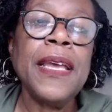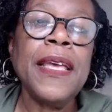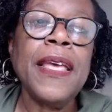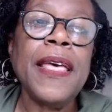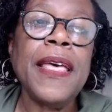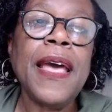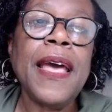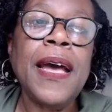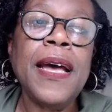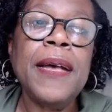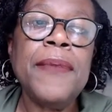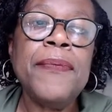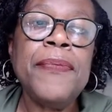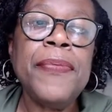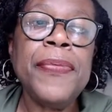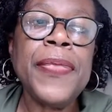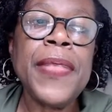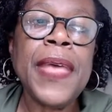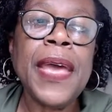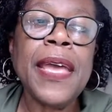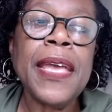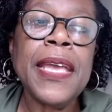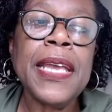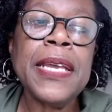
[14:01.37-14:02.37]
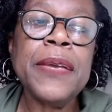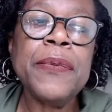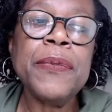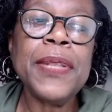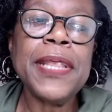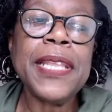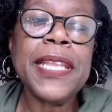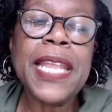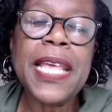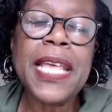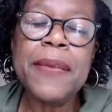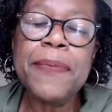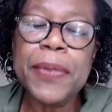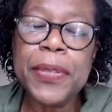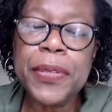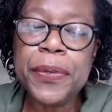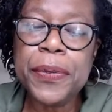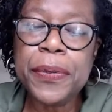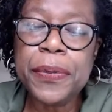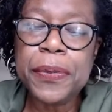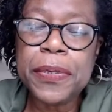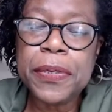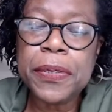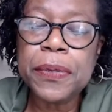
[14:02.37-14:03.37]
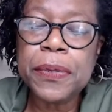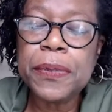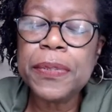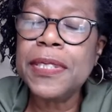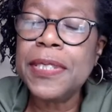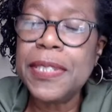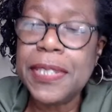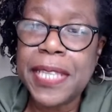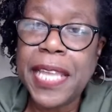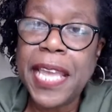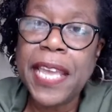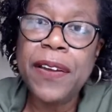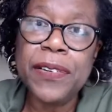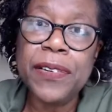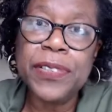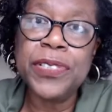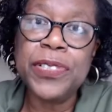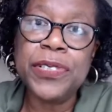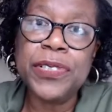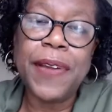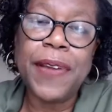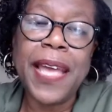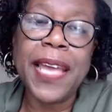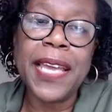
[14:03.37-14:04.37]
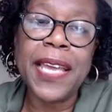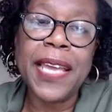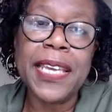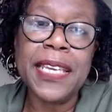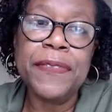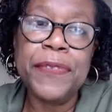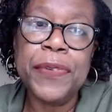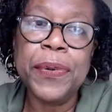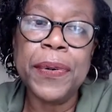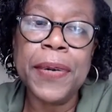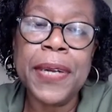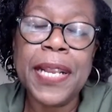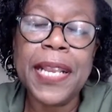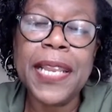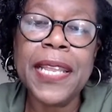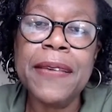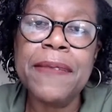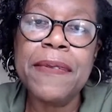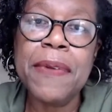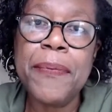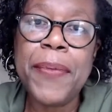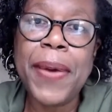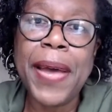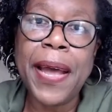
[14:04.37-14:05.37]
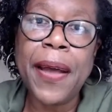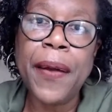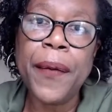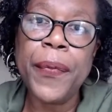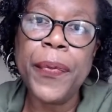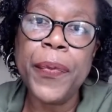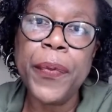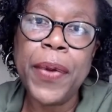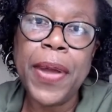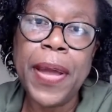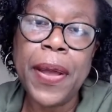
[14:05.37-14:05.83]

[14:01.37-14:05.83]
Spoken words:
it will enable you to stay on track if you're clear about